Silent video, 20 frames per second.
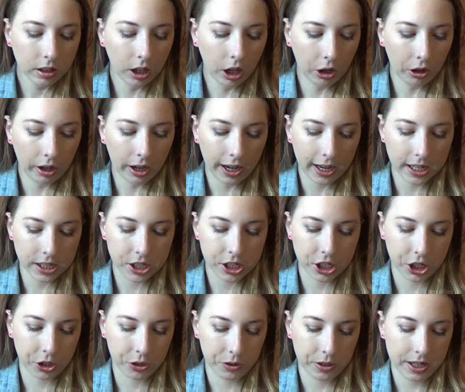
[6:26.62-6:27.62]
Alright,
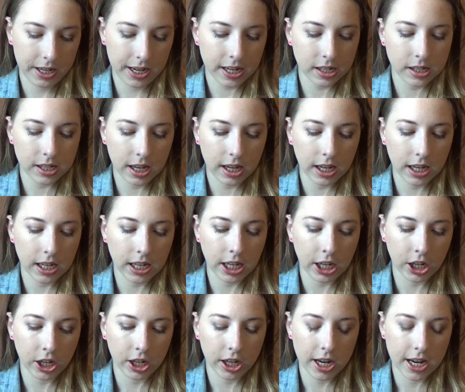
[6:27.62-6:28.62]
so the next thing in
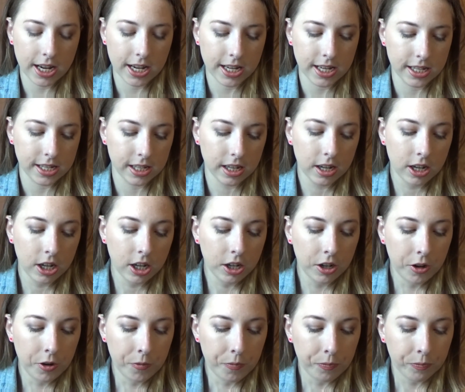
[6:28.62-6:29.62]
here is
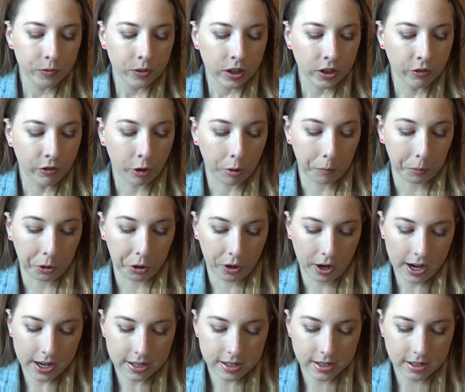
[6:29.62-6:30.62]
from
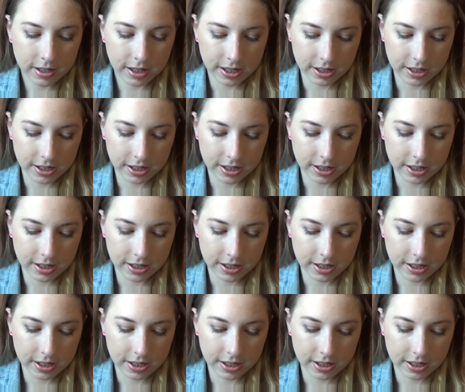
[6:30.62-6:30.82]
Crest.